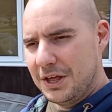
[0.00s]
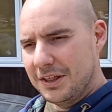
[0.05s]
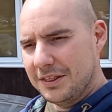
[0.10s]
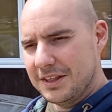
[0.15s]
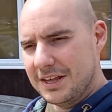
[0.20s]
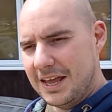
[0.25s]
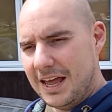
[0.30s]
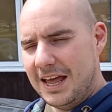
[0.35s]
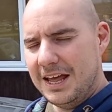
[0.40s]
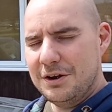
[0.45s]

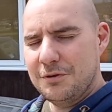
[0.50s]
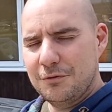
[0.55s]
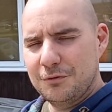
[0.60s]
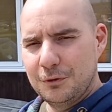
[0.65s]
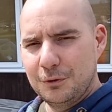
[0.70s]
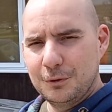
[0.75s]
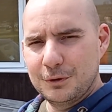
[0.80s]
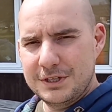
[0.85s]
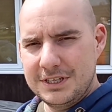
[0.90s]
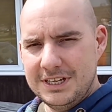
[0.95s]

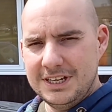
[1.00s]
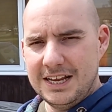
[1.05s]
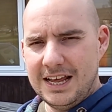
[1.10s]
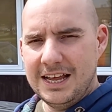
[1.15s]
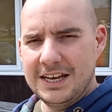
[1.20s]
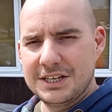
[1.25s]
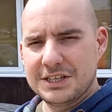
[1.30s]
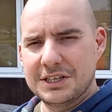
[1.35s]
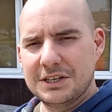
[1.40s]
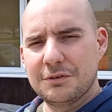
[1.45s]
N14
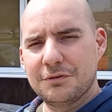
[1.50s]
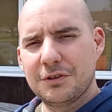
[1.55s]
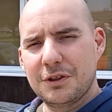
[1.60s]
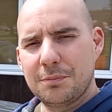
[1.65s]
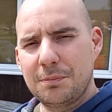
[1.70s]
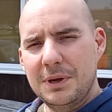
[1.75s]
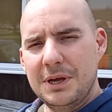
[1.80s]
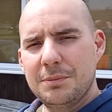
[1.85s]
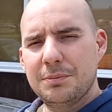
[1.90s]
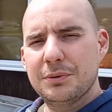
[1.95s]
engine, and for the
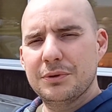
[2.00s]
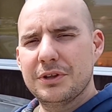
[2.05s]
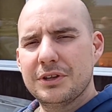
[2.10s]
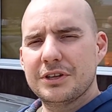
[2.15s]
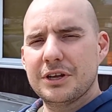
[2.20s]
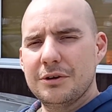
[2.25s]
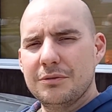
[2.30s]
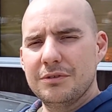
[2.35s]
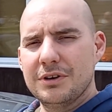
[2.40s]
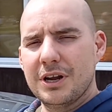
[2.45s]
people that
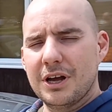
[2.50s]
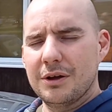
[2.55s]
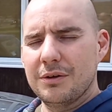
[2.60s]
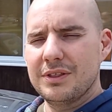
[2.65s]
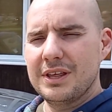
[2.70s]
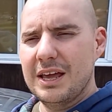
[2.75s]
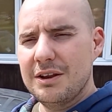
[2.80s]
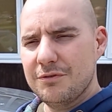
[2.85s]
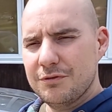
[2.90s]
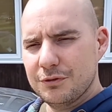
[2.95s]
don't know,
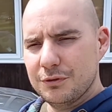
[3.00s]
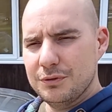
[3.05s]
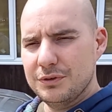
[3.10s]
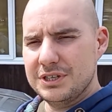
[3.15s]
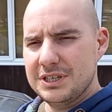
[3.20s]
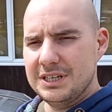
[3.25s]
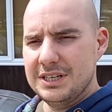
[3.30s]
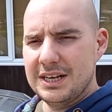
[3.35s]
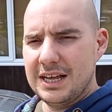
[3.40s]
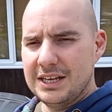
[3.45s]
the
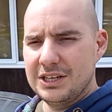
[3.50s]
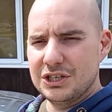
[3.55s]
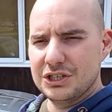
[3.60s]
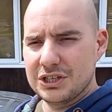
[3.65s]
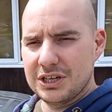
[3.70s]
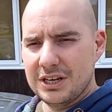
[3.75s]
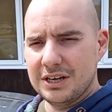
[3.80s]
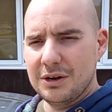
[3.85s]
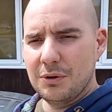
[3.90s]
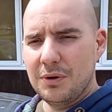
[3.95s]
N14
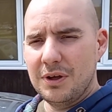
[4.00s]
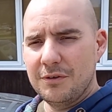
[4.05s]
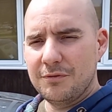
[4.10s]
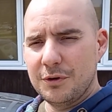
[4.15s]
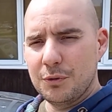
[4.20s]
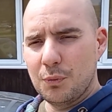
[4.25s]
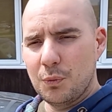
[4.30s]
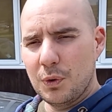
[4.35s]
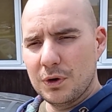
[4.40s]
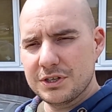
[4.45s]
engine, if
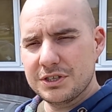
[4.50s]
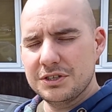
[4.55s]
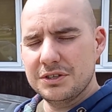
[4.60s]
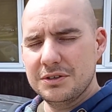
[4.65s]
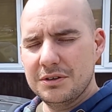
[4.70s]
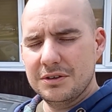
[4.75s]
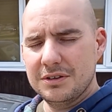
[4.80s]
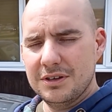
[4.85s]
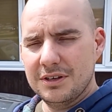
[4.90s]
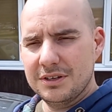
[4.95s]
it
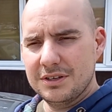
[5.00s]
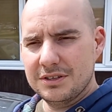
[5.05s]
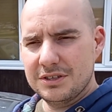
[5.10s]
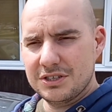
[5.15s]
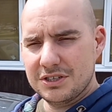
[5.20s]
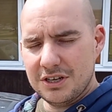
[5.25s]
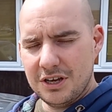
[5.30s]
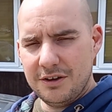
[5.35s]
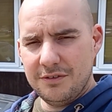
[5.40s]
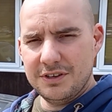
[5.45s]
wasn't
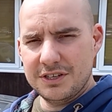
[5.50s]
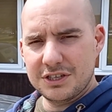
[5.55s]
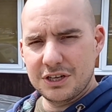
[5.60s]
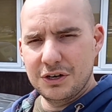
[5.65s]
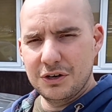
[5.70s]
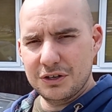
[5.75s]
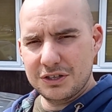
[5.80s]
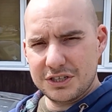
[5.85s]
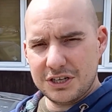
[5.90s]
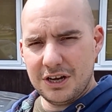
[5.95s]
serviced and
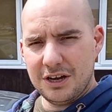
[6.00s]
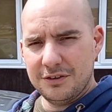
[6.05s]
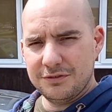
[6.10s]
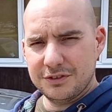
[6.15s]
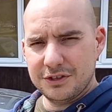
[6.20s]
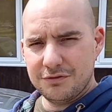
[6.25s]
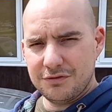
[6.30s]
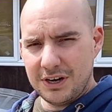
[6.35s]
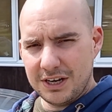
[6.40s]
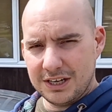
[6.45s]
looked
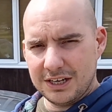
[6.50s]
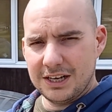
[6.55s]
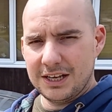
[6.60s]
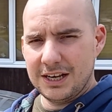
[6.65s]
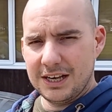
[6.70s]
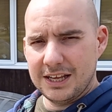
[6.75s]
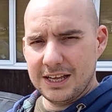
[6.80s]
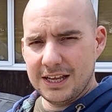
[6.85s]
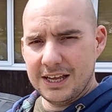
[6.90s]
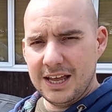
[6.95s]
after
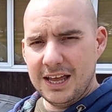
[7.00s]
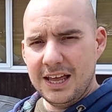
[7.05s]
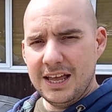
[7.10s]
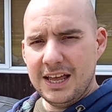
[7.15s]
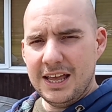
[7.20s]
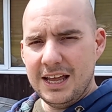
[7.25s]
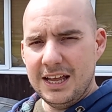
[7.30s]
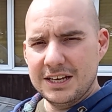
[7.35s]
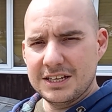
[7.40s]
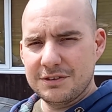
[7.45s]
regularly,
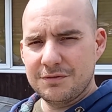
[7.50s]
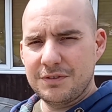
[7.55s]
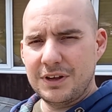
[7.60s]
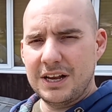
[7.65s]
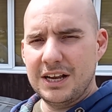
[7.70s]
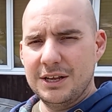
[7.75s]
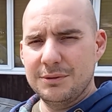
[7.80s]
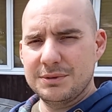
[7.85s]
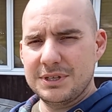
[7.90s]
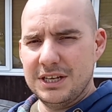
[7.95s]
it
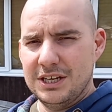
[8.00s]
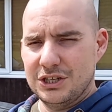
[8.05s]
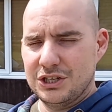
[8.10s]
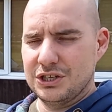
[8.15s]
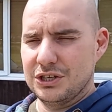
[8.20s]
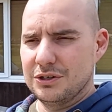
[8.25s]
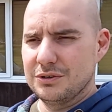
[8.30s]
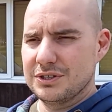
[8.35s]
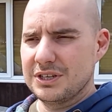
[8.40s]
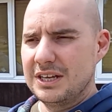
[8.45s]
developed
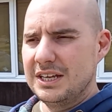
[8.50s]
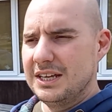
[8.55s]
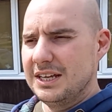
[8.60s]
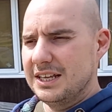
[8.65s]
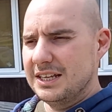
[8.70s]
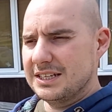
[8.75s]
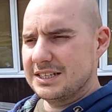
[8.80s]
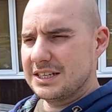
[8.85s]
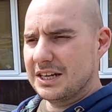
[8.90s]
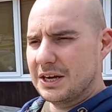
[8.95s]
issues.
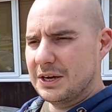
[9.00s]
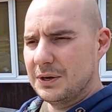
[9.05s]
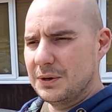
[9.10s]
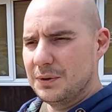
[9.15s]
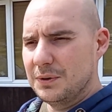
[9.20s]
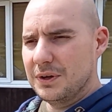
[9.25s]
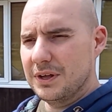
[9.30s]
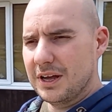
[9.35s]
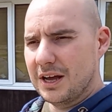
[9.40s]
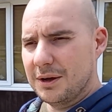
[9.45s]

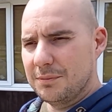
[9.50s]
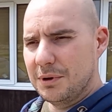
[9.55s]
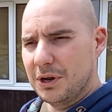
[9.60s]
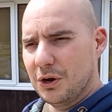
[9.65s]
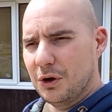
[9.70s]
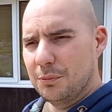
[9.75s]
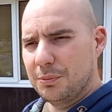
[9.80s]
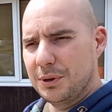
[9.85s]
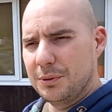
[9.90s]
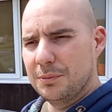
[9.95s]
So a
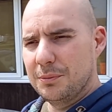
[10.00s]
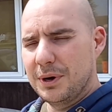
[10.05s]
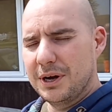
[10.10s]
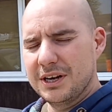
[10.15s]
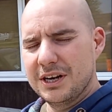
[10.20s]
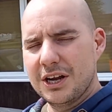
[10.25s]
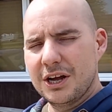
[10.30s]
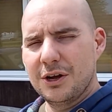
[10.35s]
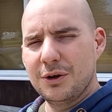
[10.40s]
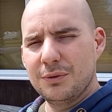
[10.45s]
lot of people might
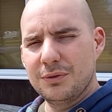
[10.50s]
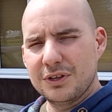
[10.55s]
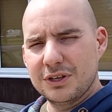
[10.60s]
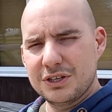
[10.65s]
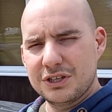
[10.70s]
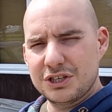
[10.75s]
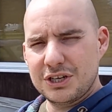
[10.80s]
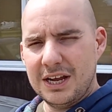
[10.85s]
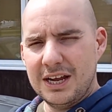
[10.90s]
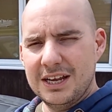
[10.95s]
know the
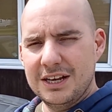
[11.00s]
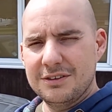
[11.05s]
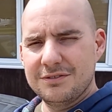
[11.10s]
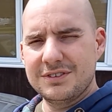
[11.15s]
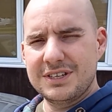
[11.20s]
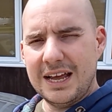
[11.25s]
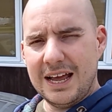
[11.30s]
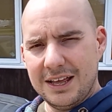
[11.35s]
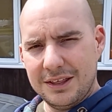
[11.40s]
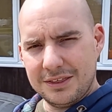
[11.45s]
chain of
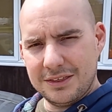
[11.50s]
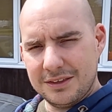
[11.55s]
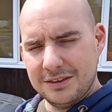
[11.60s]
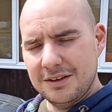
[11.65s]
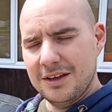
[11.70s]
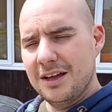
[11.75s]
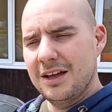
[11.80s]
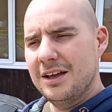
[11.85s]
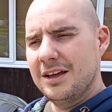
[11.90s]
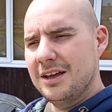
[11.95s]
death.
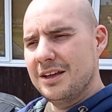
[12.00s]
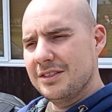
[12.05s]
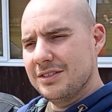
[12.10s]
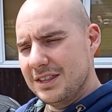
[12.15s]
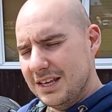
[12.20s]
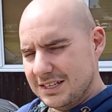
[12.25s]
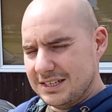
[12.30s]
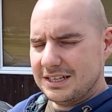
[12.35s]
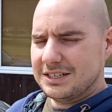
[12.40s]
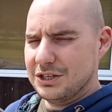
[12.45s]

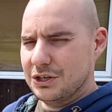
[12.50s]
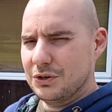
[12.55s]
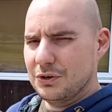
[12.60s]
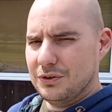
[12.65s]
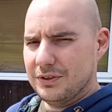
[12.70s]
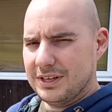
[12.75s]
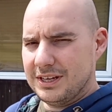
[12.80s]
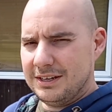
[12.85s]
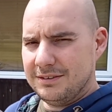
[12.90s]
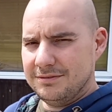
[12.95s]
This hasn't
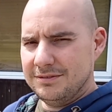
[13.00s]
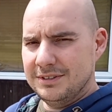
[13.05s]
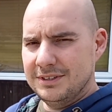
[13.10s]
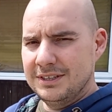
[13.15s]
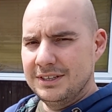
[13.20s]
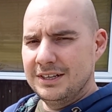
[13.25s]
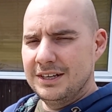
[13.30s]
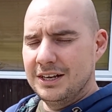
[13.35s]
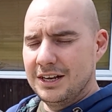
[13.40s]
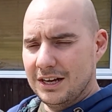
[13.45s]
got that,
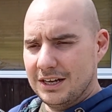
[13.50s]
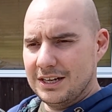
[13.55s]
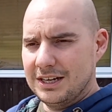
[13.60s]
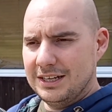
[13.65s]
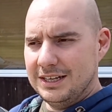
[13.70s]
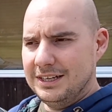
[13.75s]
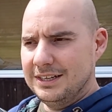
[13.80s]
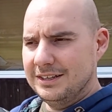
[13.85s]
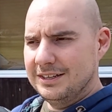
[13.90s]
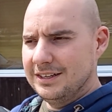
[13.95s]

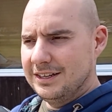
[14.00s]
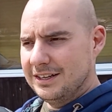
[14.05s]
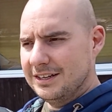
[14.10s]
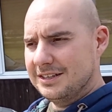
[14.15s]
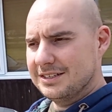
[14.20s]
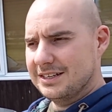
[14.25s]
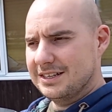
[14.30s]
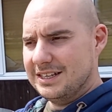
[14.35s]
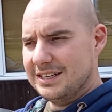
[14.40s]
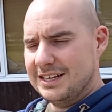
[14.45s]
luckily,
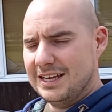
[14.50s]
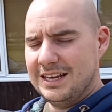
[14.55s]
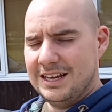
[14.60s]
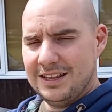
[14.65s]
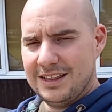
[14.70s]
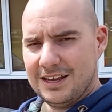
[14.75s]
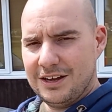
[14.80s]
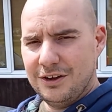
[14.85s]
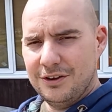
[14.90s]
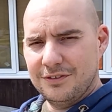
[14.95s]
because I didn't hear
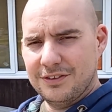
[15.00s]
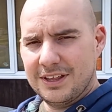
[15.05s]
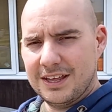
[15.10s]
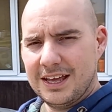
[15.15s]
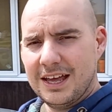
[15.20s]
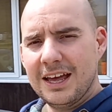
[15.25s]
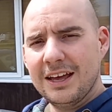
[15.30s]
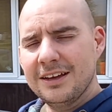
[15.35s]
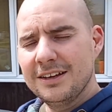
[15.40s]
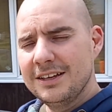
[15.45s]
that over
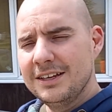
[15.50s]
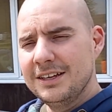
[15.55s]
there,